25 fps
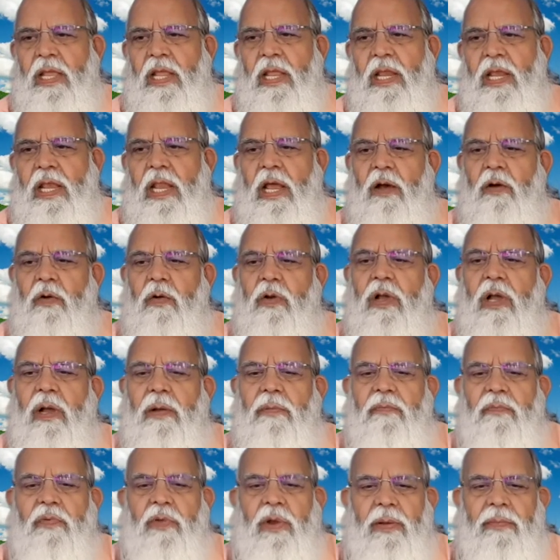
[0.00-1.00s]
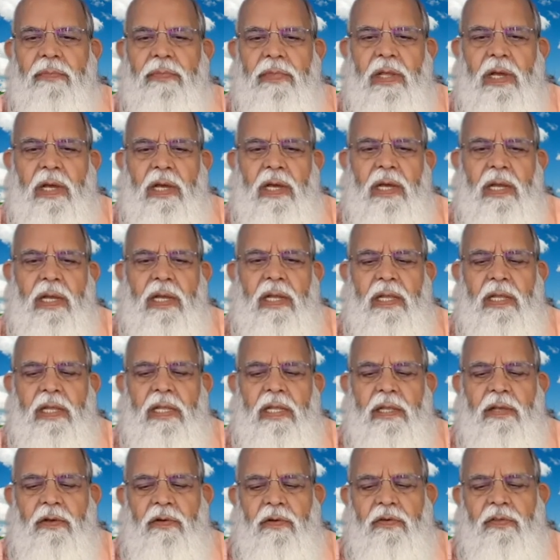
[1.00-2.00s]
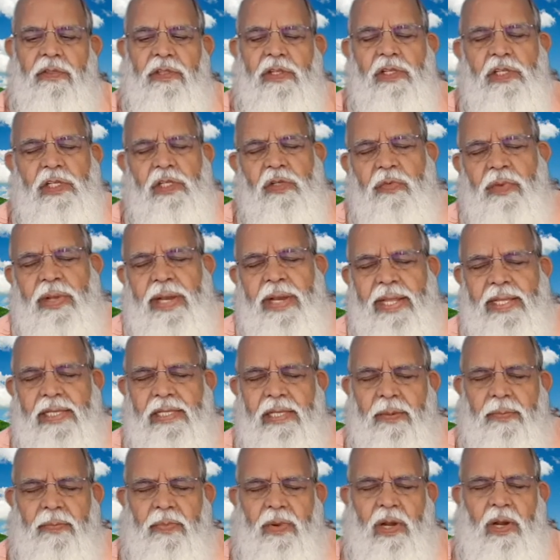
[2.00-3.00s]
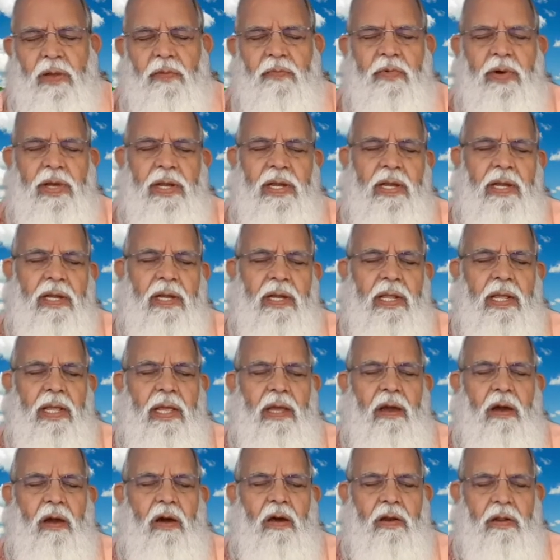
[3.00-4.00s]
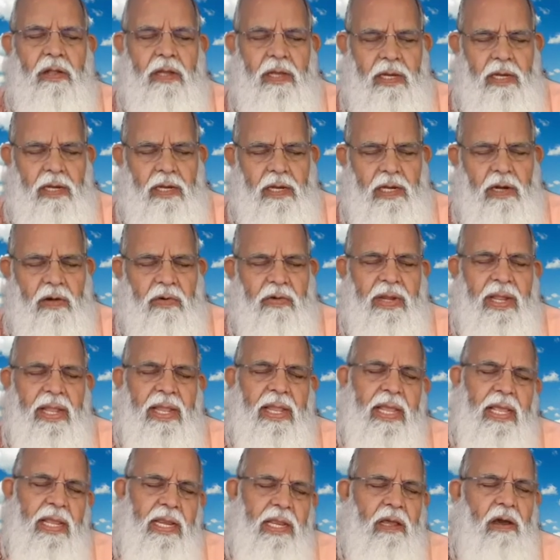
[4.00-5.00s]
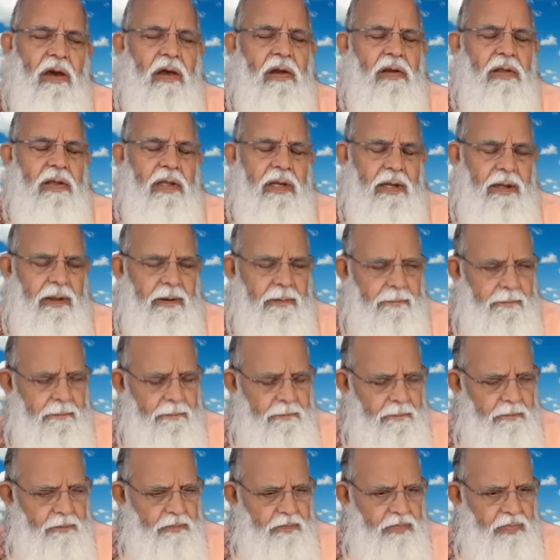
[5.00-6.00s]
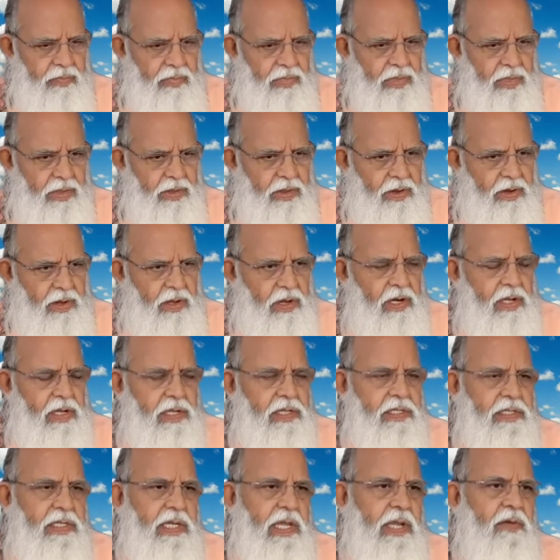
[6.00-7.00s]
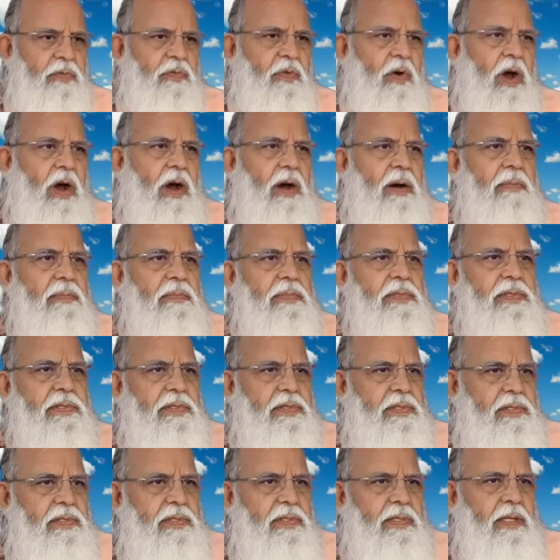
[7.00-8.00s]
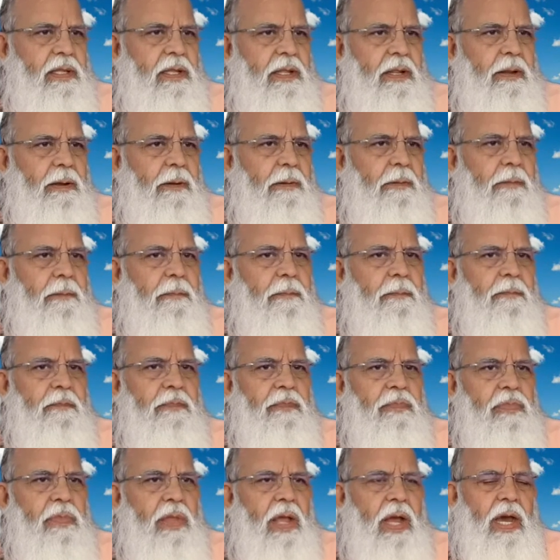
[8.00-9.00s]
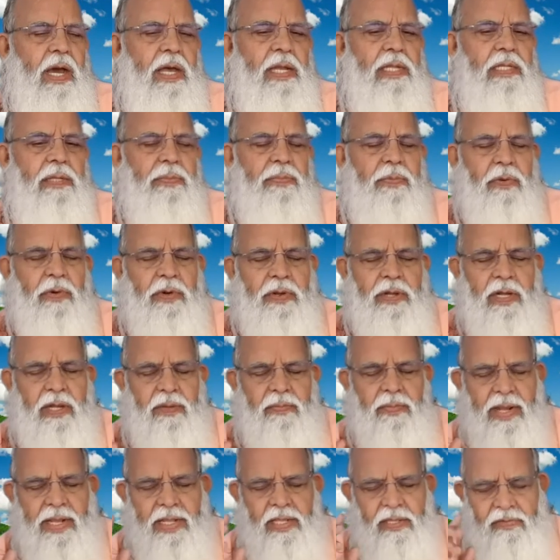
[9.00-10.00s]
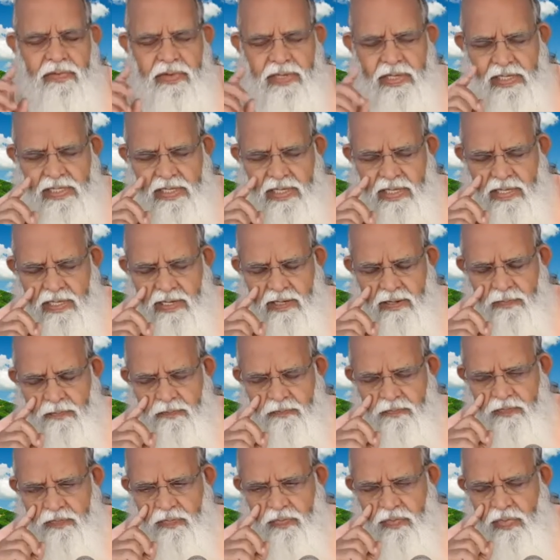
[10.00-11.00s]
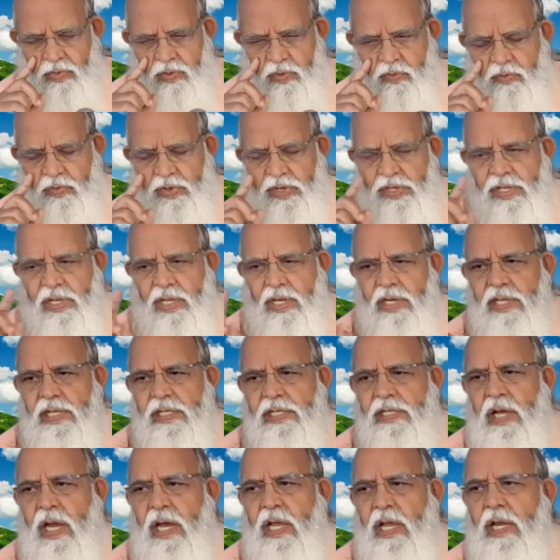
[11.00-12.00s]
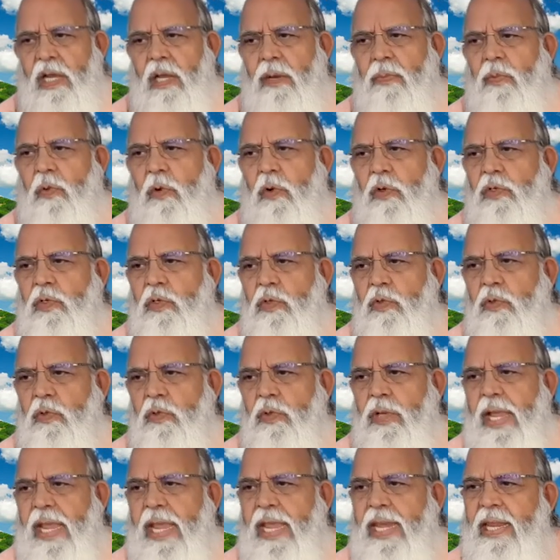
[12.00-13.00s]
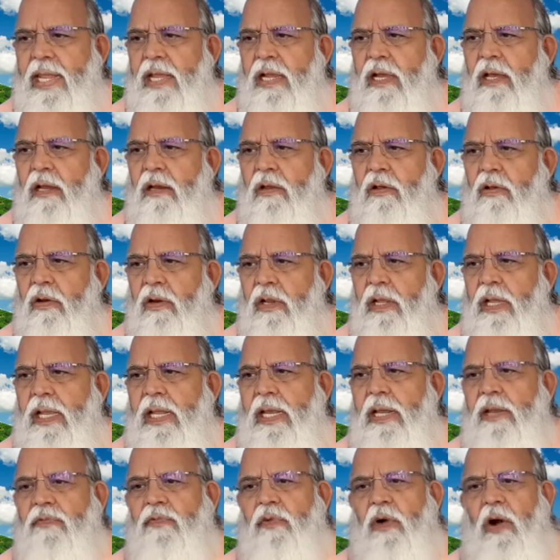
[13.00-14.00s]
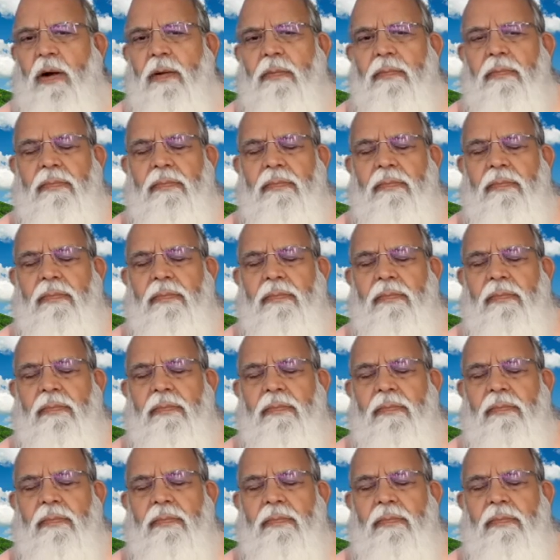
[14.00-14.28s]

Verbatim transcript: Now come from the, this is one example of one organ. Now take any organ. Colors and forms are supported by the vision. Vision is unopposed to any color or any form.